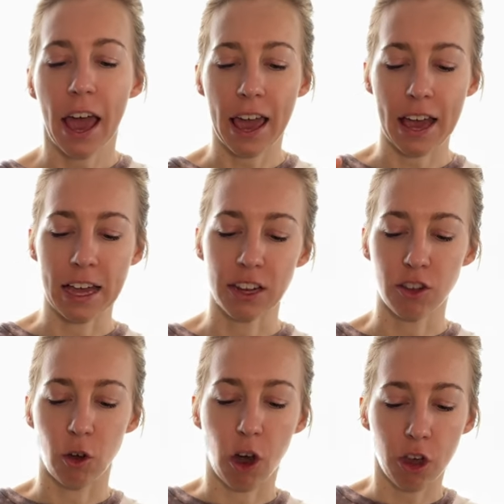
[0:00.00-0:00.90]
And
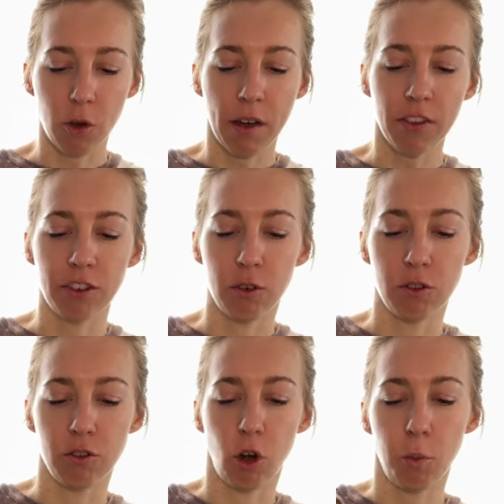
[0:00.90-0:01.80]
so all you have to do
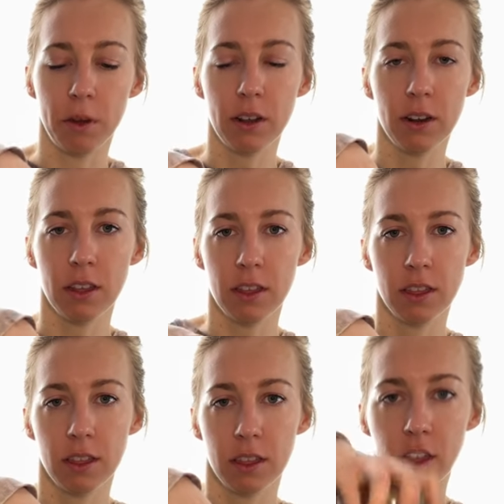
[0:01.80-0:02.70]
is you open
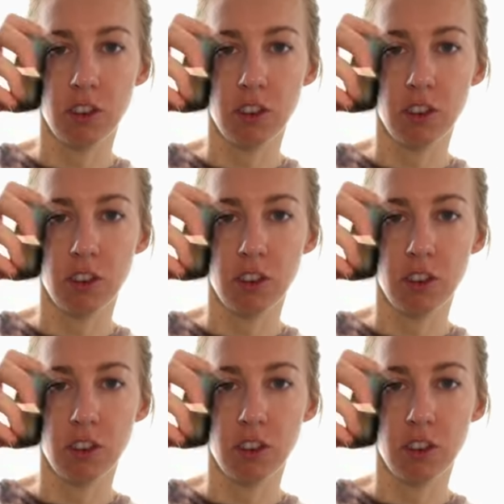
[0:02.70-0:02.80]
the